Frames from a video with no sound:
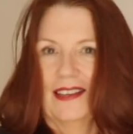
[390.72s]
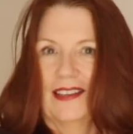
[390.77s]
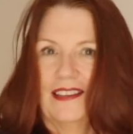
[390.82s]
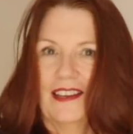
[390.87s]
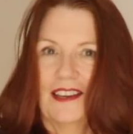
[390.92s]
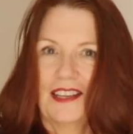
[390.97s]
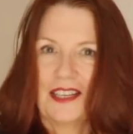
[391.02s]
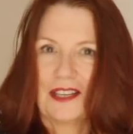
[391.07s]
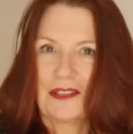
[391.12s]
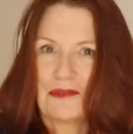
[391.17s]

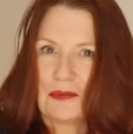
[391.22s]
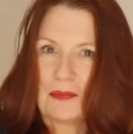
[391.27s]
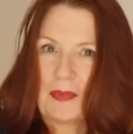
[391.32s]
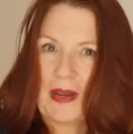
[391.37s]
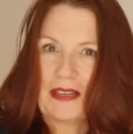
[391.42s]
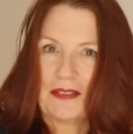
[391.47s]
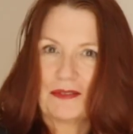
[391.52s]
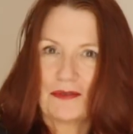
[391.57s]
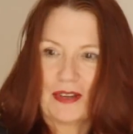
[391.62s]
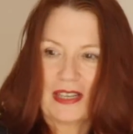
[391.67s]

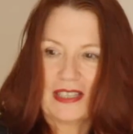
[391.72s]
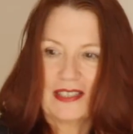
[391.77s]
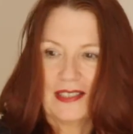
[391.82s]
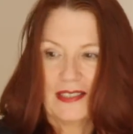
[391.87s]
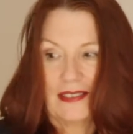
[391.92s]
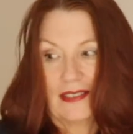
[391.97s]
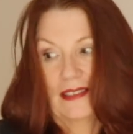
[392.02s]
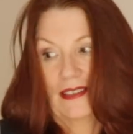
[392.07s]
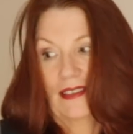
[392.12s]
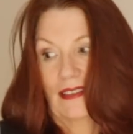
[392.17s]
£900
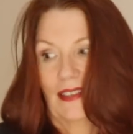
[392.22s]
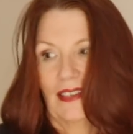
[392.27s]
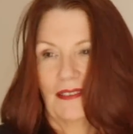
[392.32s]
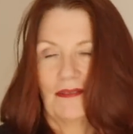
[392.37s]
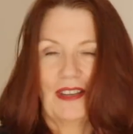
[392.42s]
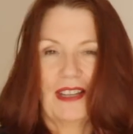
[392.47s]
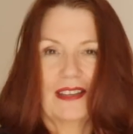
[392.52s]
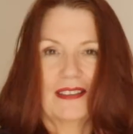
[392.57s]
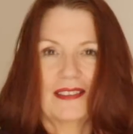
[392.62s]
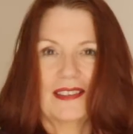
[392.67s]
dresses and you think,
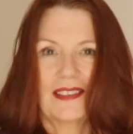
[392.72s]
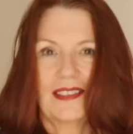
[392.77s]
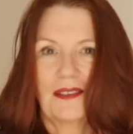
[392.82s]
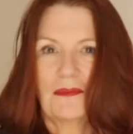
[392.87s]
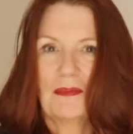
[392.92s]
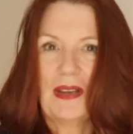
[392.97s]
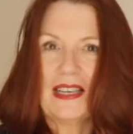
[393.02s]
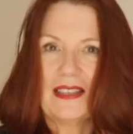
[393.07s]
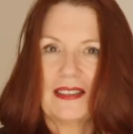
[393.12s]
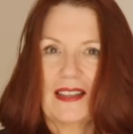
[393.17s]
well, I could
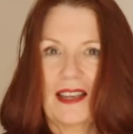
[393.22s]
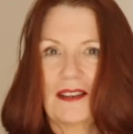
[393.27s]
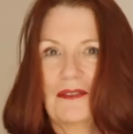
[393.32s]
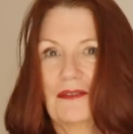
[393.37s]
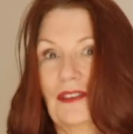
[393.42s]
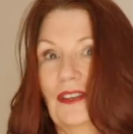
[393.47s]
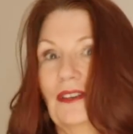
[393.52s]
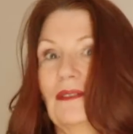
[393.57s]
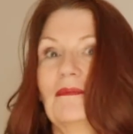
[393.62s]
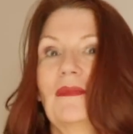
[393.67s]
make that
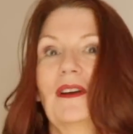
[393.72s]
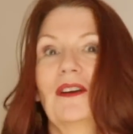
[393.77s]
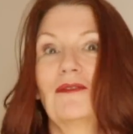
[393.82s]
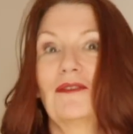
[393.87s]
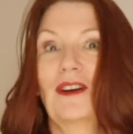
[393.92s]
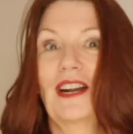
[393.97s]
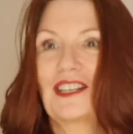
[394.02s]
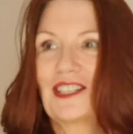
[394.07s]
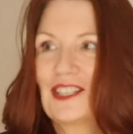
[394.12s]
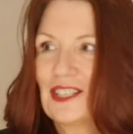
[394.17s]
for a
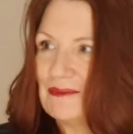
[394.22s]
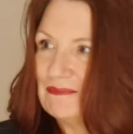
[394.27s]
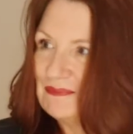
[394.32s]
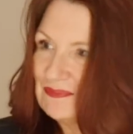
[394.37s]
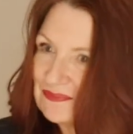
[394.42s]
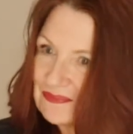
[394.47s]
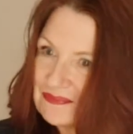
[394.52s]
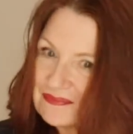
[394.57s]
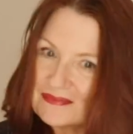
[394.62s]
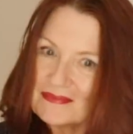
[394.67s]
fraction.
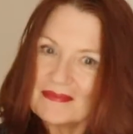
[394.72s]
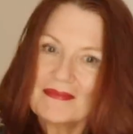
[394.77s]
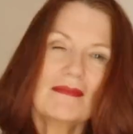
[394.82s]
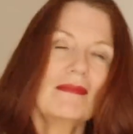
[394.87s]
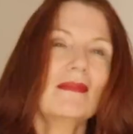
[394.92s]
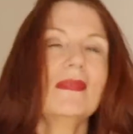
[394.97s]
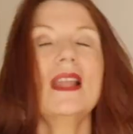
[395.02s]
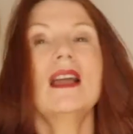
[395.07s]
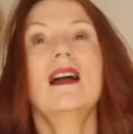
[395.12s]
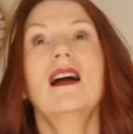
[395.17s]

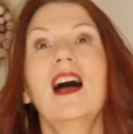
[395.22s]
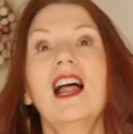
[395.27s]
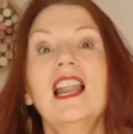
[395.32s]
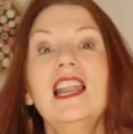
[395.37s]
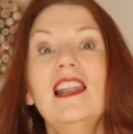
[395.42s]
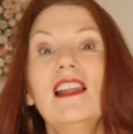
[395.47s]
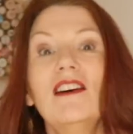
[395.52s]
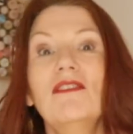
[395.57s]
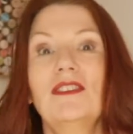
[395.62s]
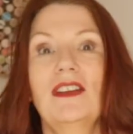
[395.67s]
I
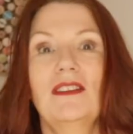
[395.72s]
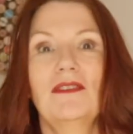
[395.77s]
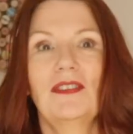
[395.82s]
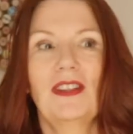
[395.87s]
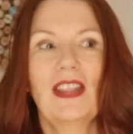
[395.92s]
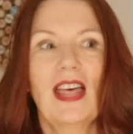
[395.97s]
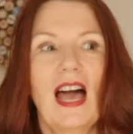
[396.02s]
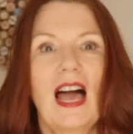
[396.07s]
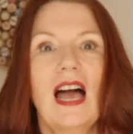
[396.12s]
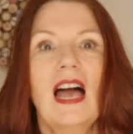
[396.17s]
love it for
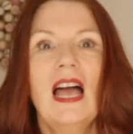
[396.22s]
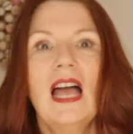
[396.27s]
that.